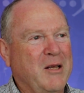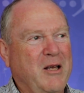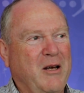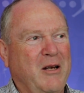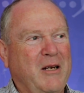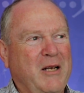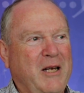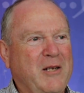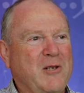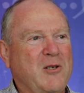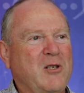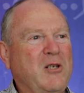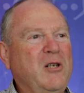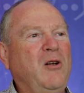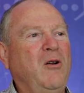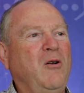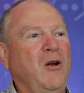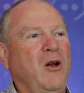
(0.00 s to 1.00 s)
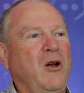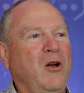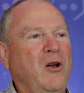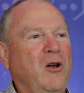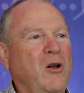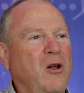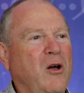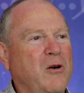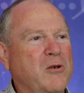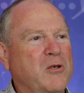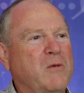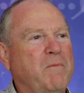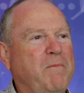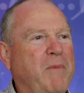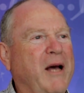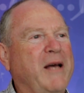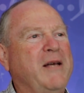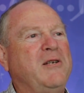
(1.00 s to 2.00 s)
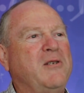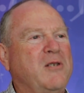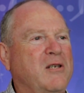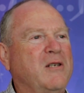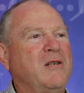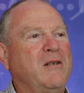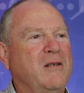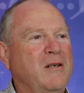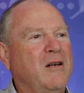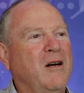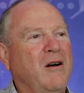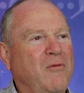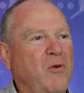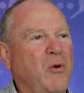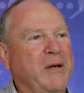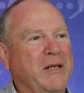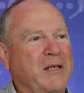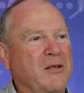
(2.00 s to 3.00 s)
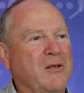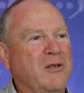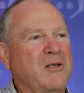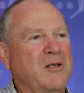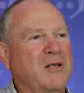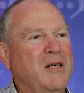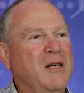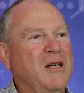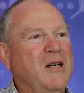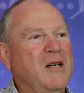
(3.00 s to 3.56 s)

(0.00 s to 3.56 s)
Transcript: That it's still loss-based avoidance.